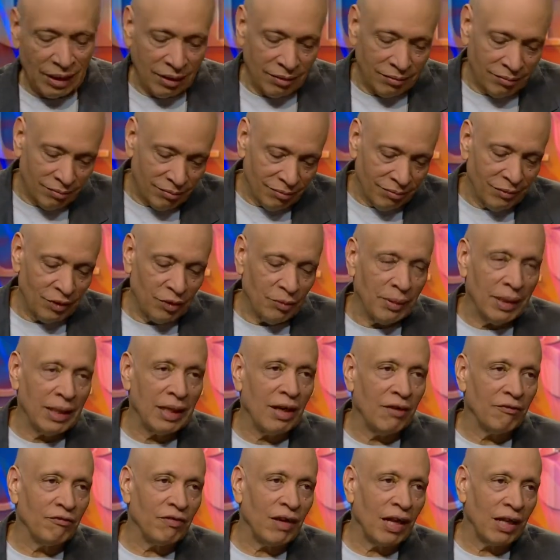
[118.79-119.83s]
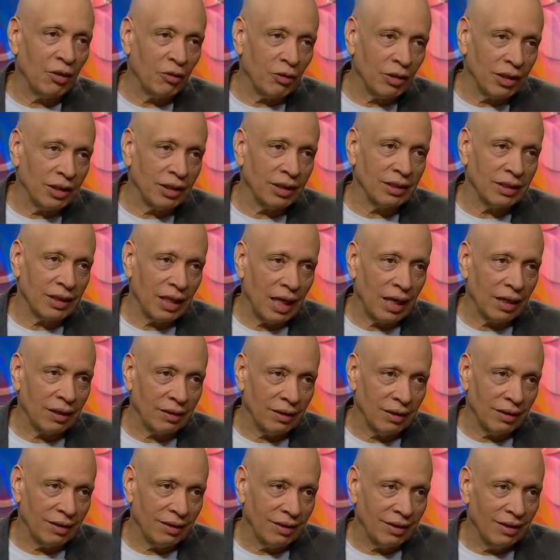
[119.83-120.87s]
that you may not follow it
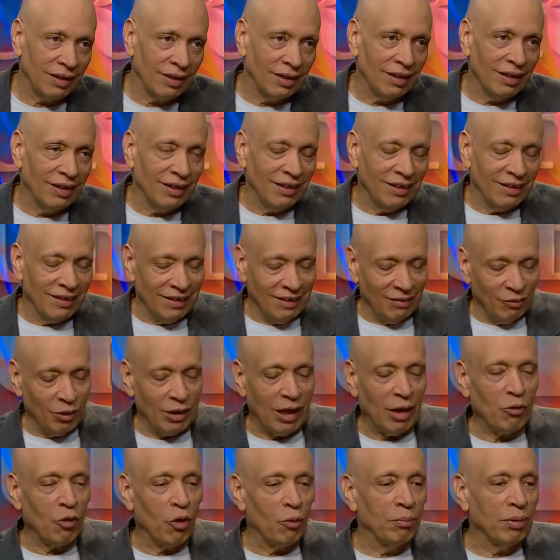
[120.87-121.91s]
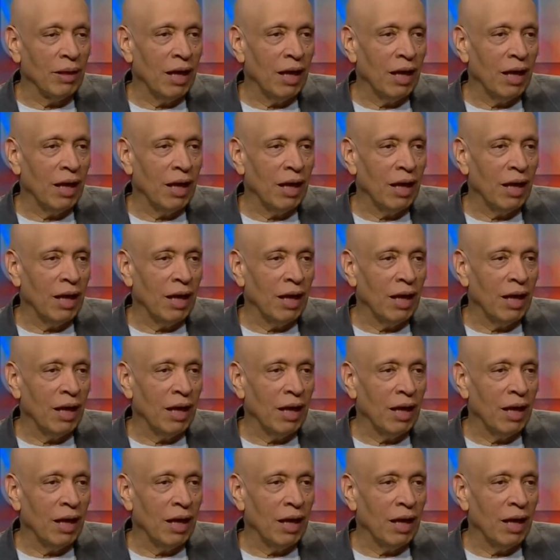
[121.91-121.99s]
exactly. When I wrote